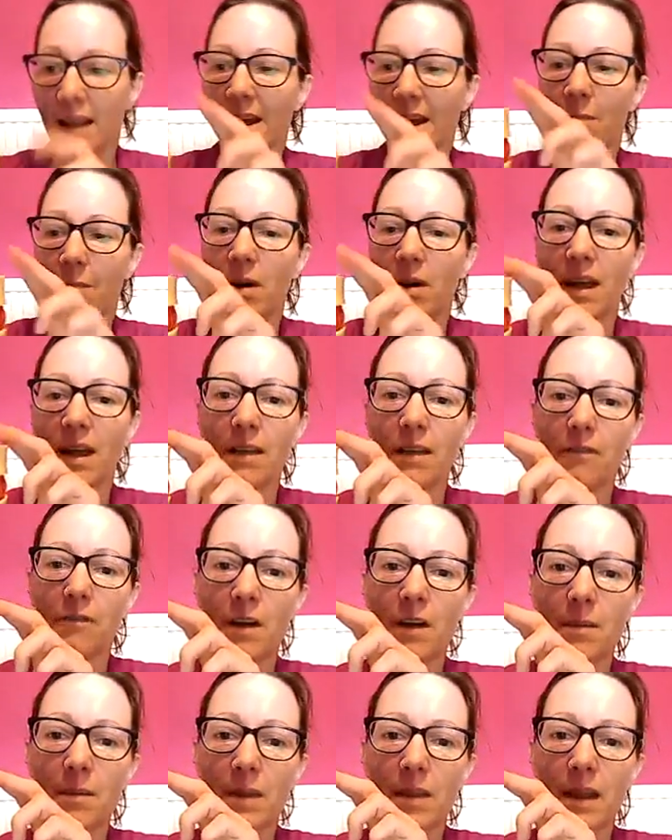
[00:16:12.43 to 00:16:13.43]
But if
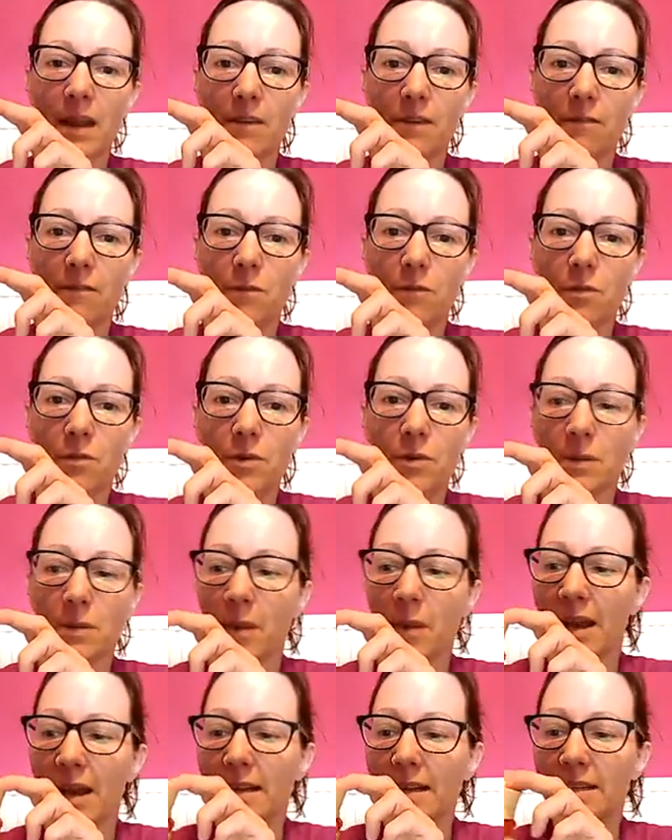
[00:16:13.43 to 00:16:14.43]
I'm in a forward
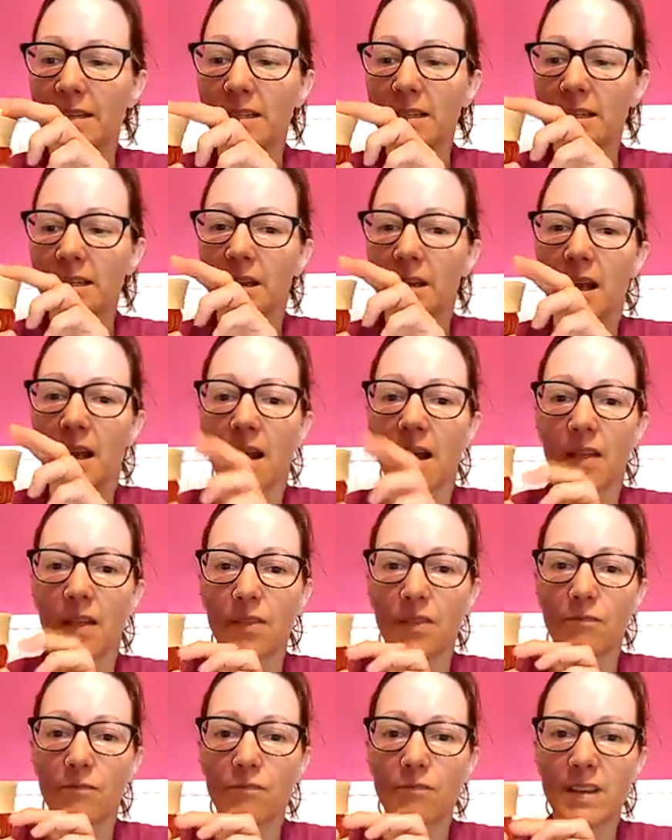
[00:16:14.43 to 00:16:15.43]
bend,
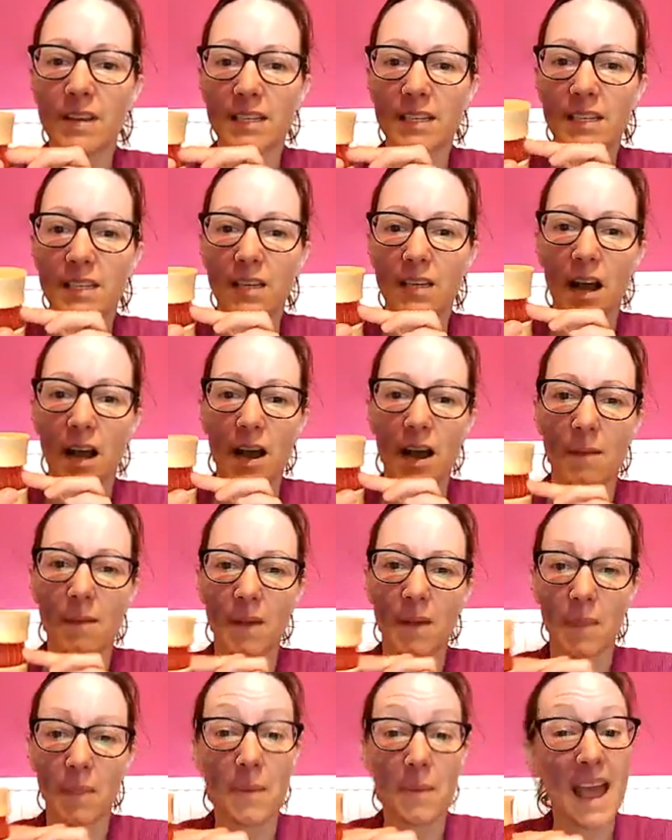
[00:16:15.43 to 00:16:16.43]
the risk
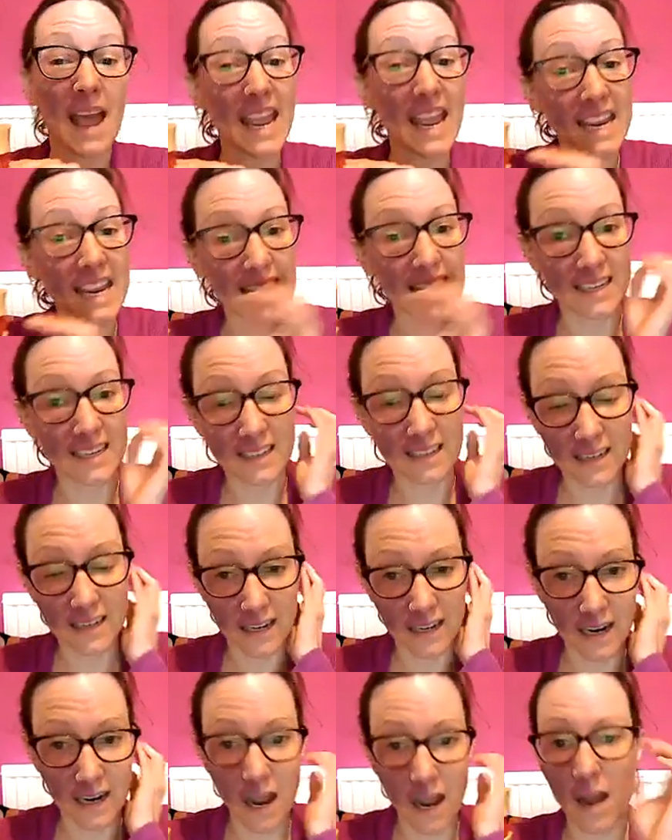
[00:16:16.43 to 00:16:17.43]
and the pain
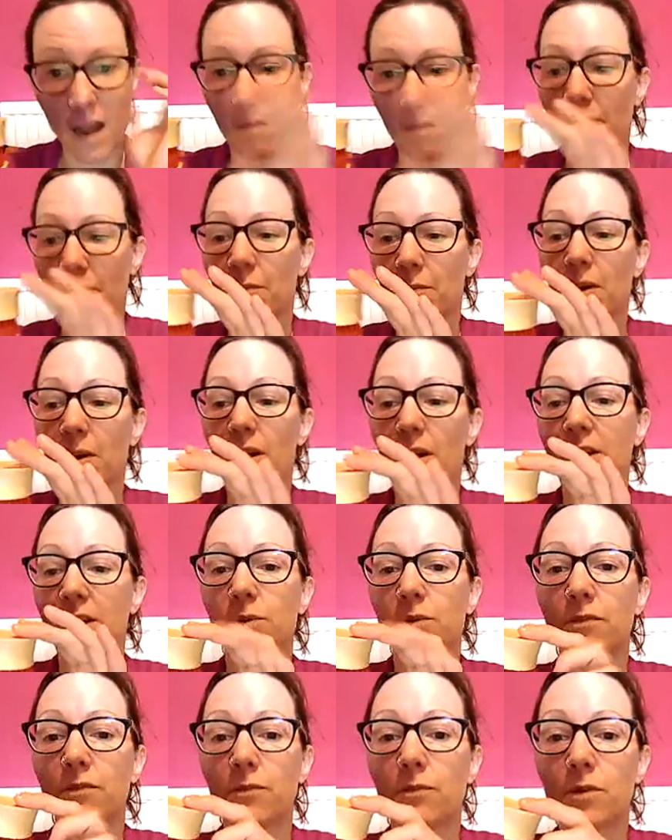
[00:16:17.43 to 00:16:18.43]
can come from going
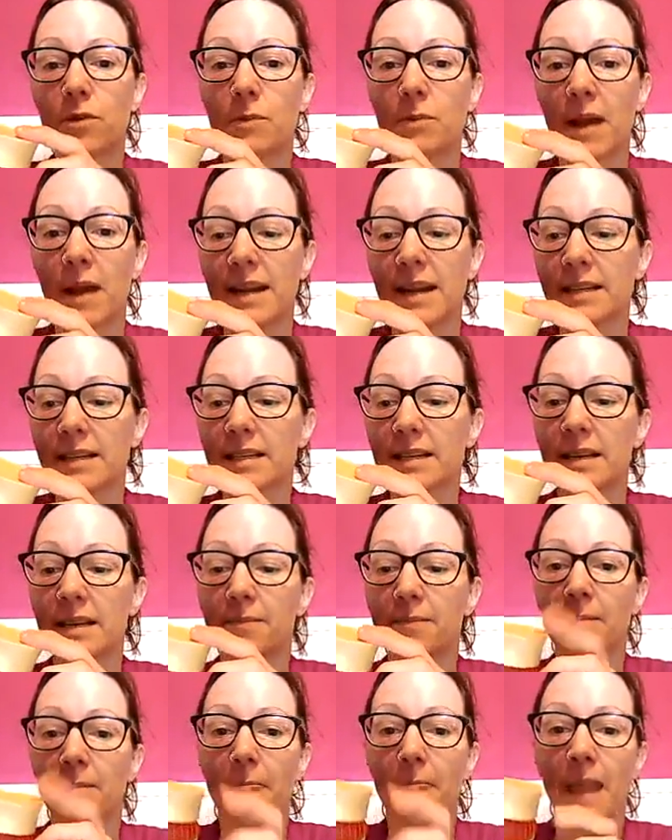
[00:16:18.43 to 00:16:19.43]
into a forward bend,
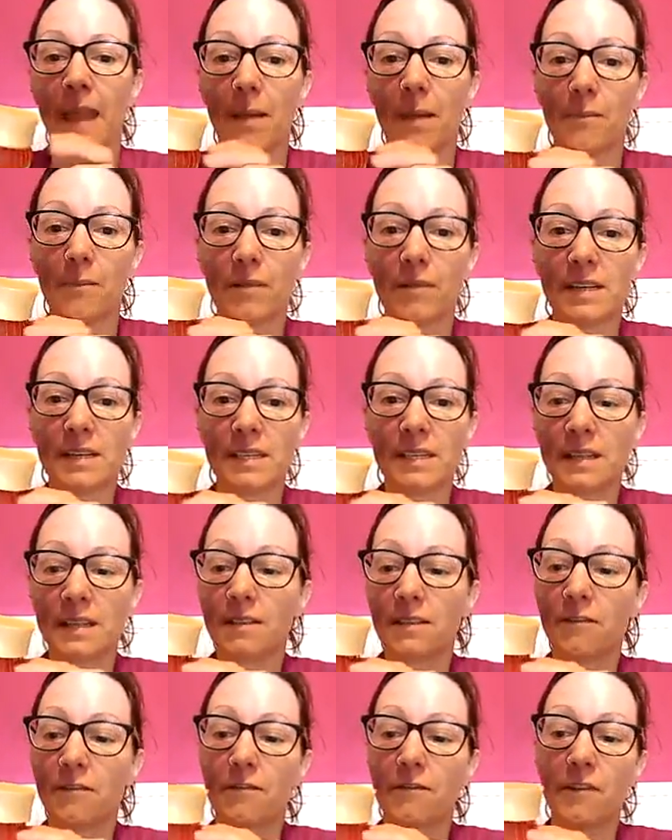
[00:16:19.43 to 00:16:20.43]
pressing
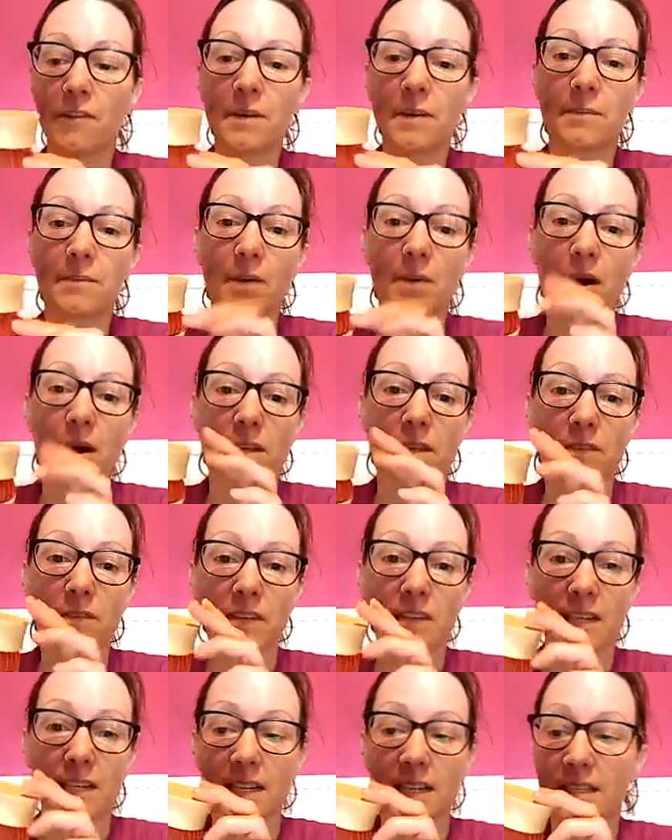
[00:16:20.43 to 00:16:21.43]
the front part of
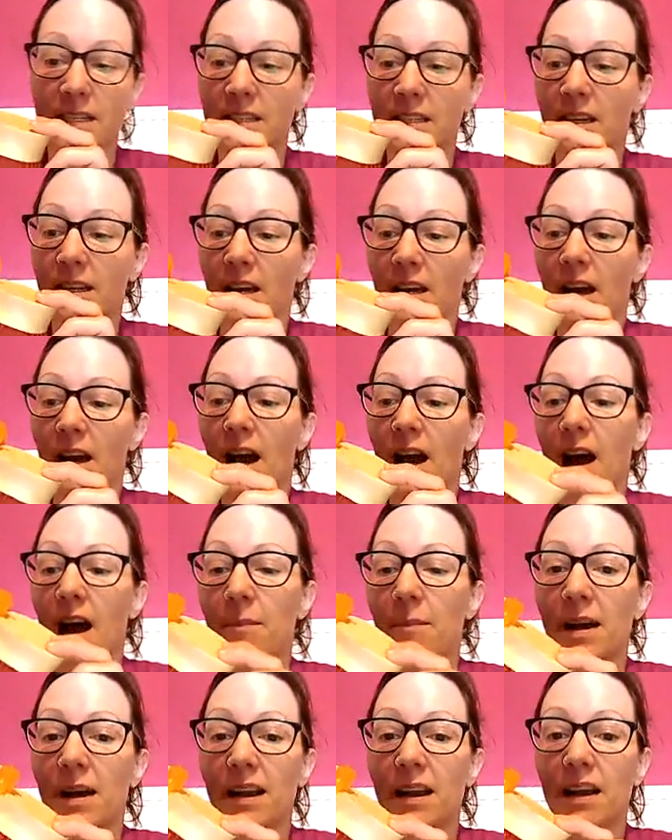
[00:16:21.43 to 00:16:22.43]
the disc
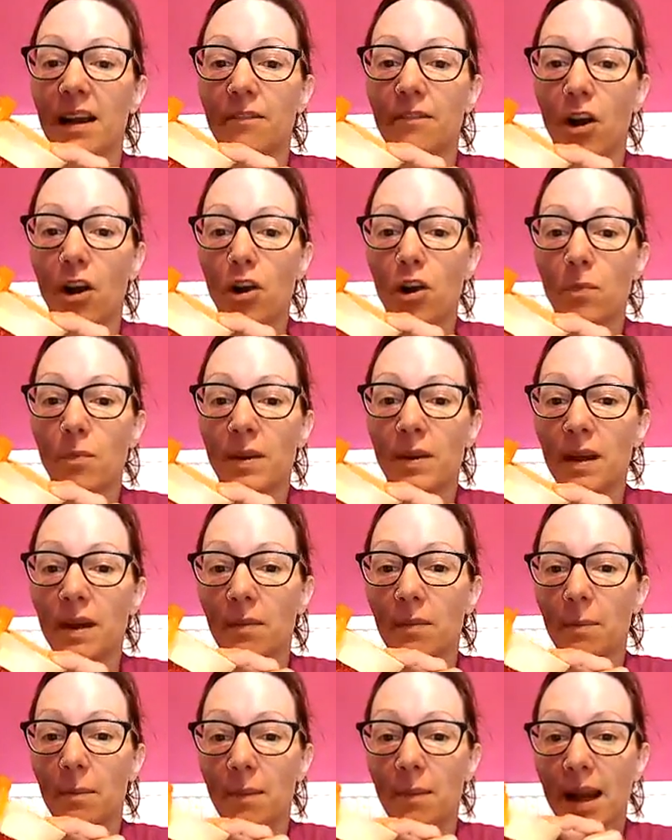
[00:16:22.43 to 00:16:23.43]
and kind of opening
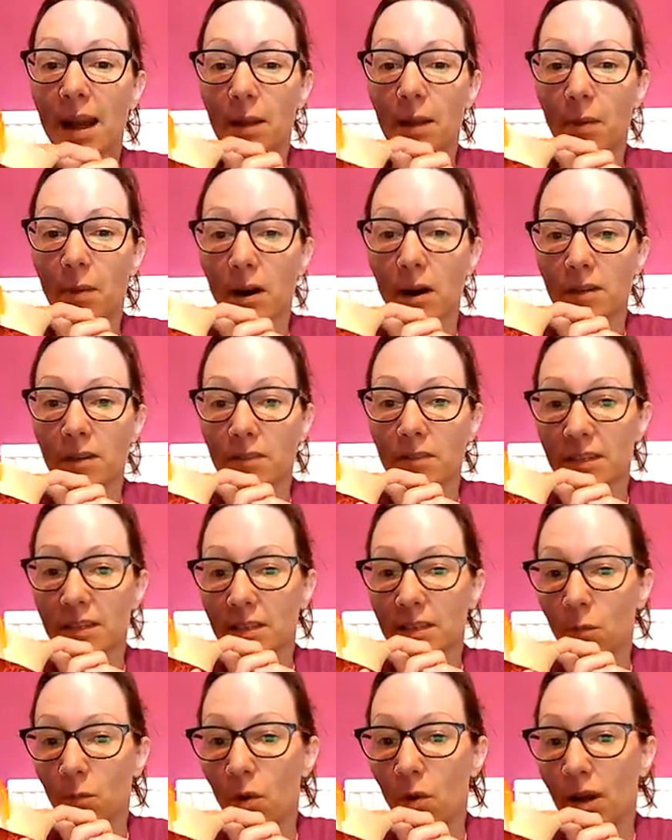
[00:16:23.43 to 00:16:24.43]
up the back part of
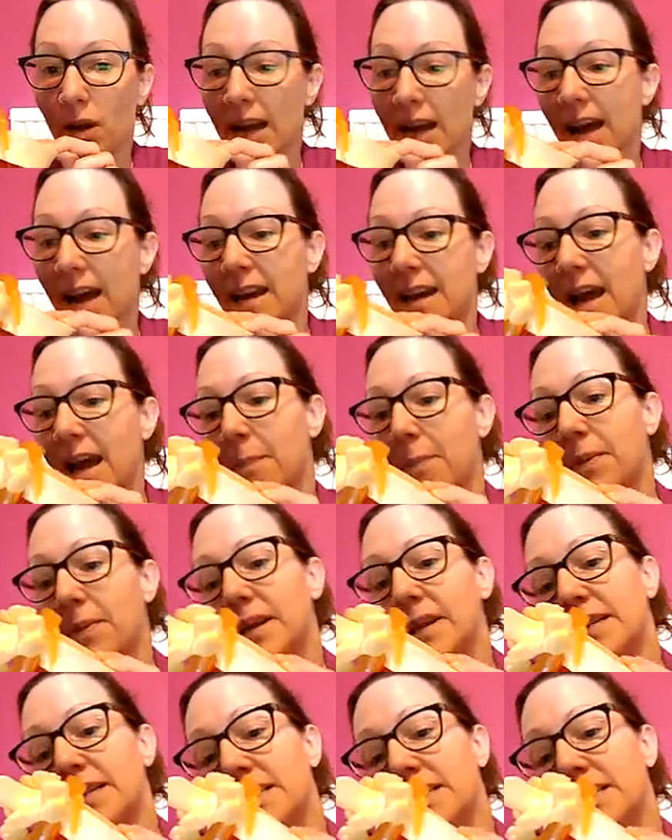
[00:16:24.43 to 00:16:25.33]
this. And what can happen is